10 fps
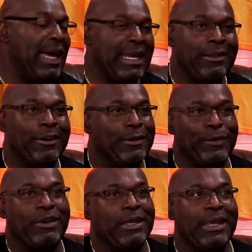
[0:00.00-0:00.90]
And then
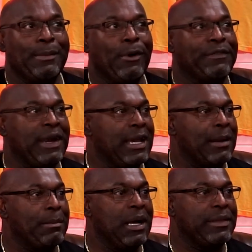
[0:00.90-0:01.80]
we were in limbo for like
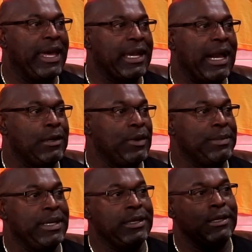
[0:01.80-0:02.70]
a month. Like either we'll
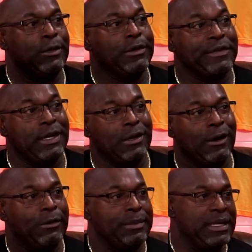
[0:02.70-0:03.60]
be in Louisville
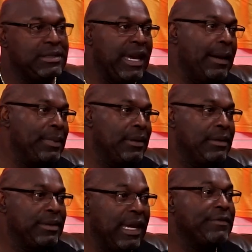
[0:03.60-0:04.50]
or we'll be in Tampa.
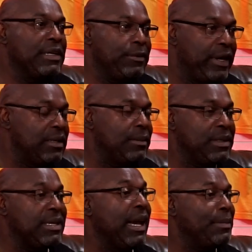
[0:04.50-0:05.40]
Thankfully, we ended up
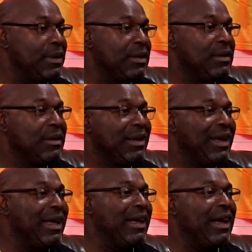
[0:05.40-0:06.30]
in Tampa.
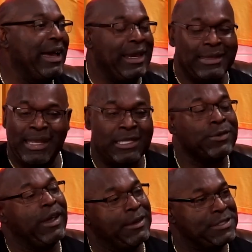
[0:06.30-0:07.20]
Okay. And that's
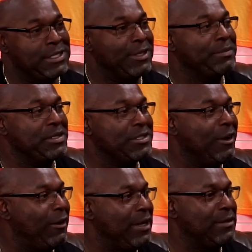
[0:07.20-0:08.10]
where FCW
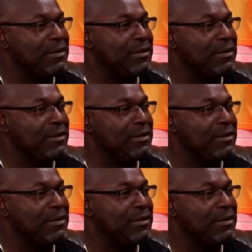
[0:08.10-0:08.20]
started.